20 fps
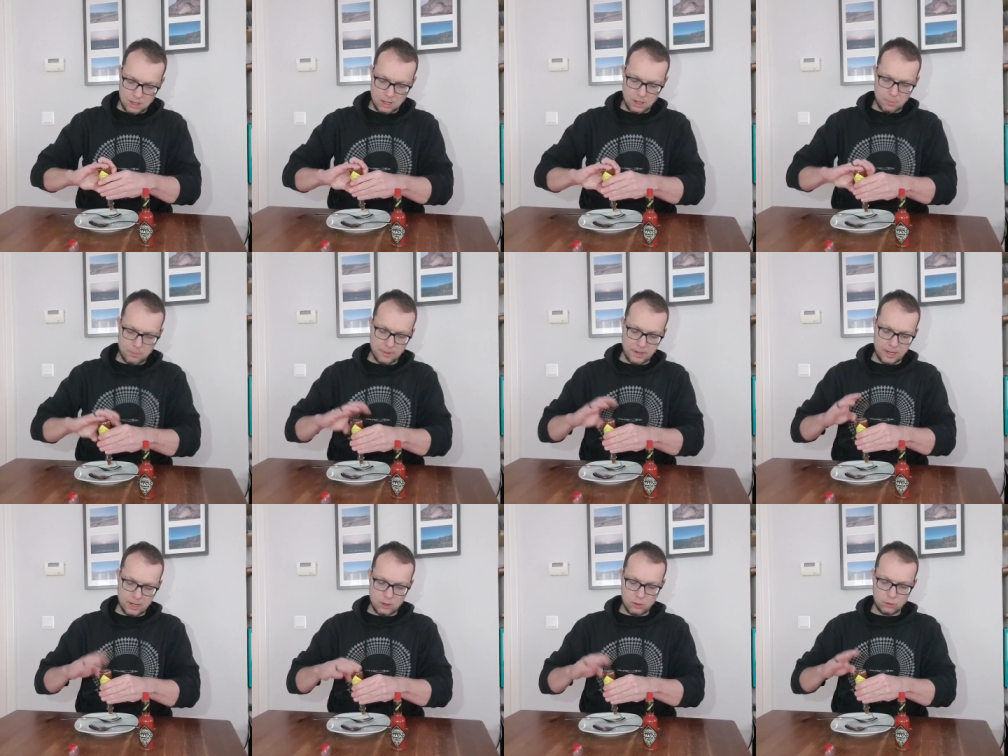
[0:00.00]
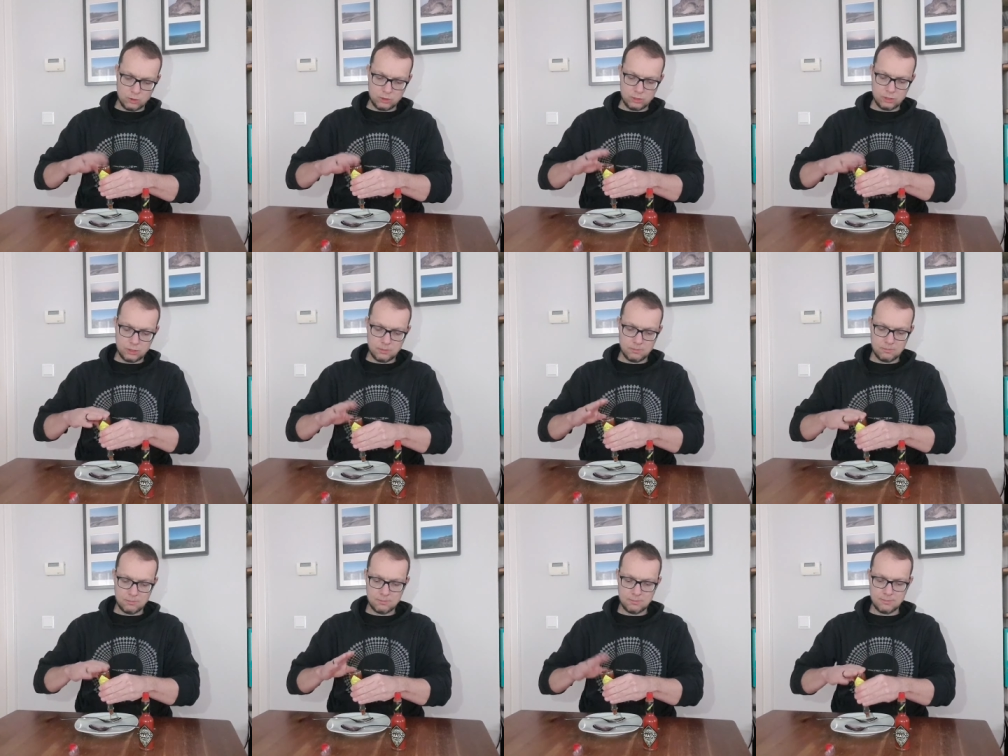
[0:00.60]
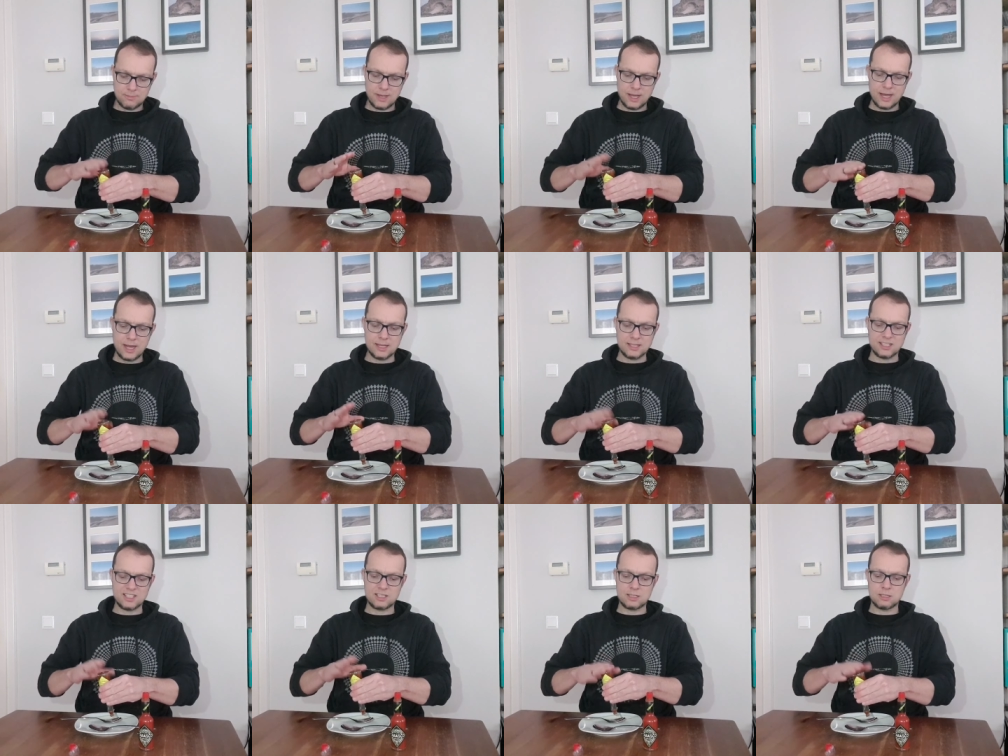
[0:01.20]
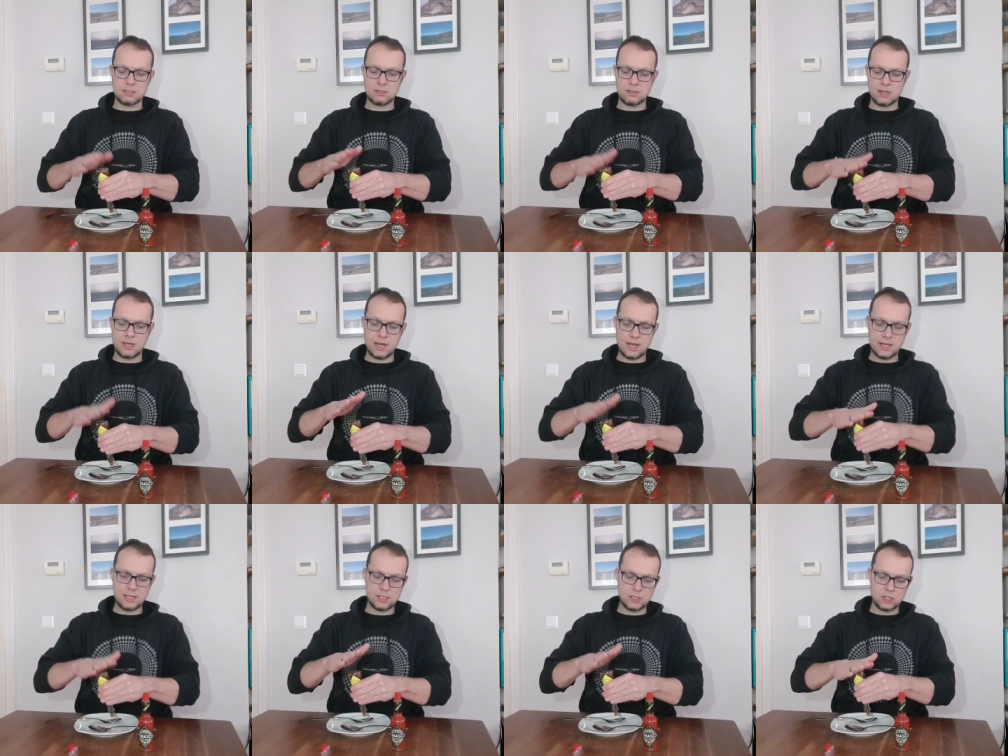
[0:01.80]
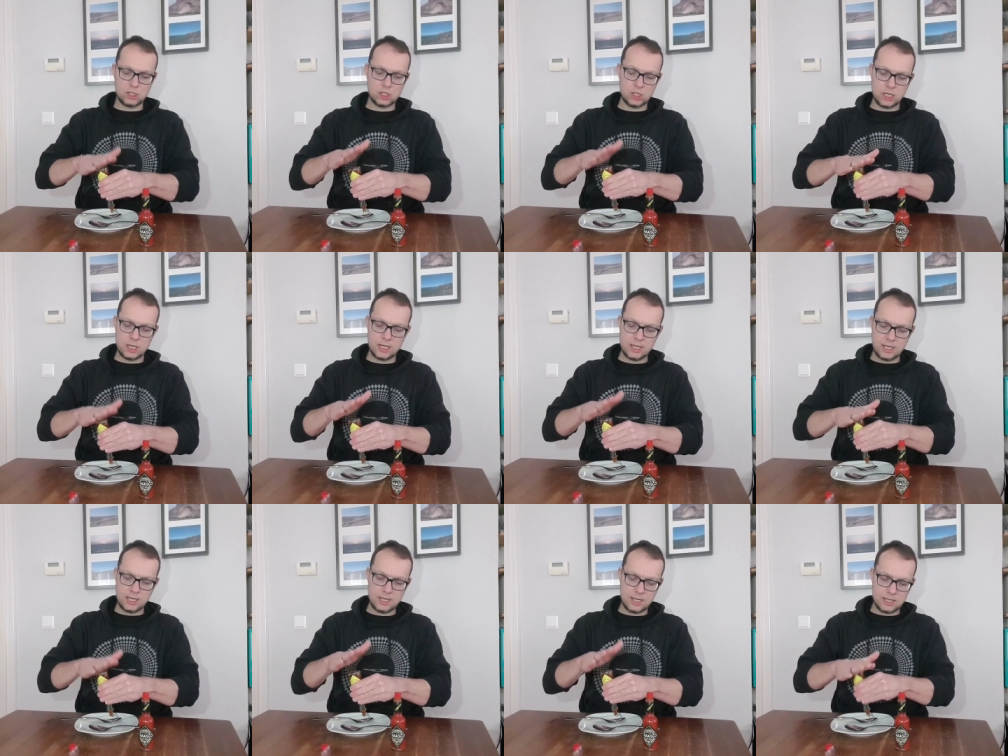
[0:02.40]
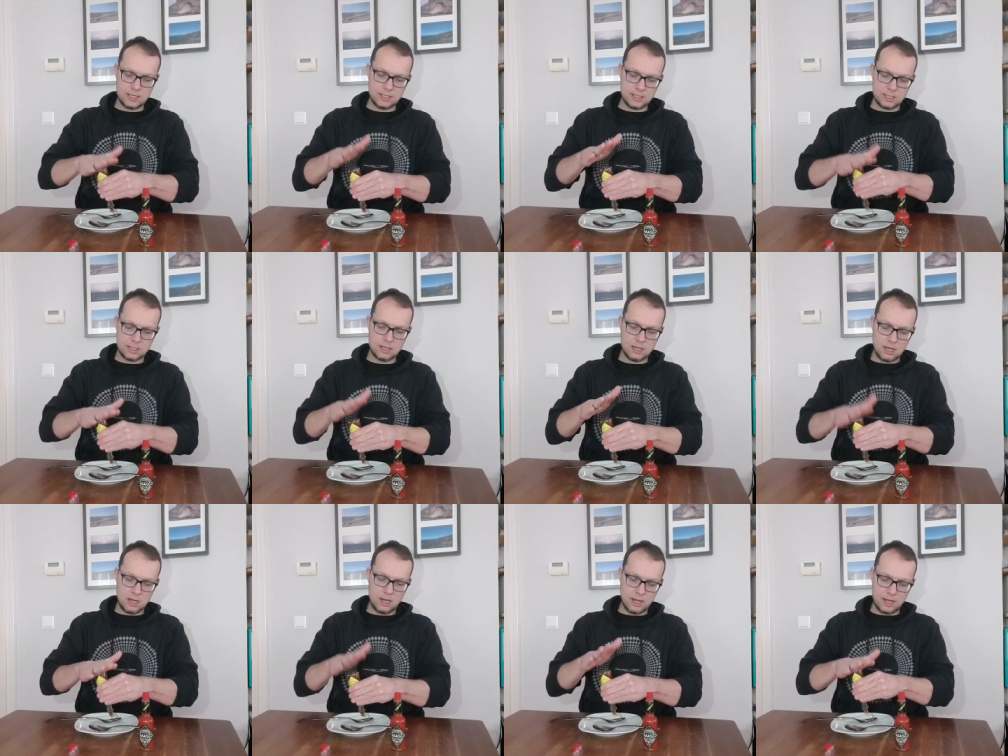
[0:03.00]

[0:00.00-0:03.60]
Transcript: About us chili heads,